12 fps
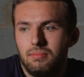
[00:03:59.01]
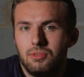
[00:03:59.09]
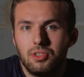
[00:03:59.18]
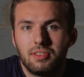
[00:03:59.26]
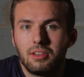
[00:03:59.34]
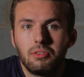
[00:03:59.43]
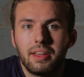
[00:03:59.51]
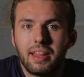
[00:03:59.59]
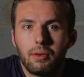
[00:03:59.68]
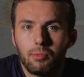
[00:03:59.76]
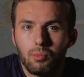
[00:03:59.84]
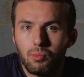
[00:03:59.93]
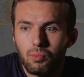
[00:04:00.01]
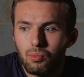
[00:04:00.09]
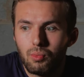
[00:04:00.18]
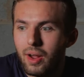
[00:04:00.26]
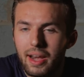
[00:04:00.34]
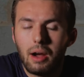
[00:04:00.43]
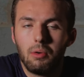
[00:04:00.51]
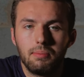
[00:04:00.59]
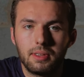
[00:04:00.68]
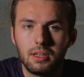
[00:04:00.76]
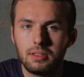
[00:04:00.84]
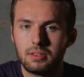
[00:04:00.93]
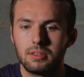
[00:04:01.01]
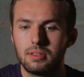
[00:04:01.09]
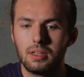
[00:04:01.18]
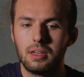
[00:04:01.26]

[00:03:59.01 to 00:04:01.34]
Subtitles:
just gonna lay that right out, because,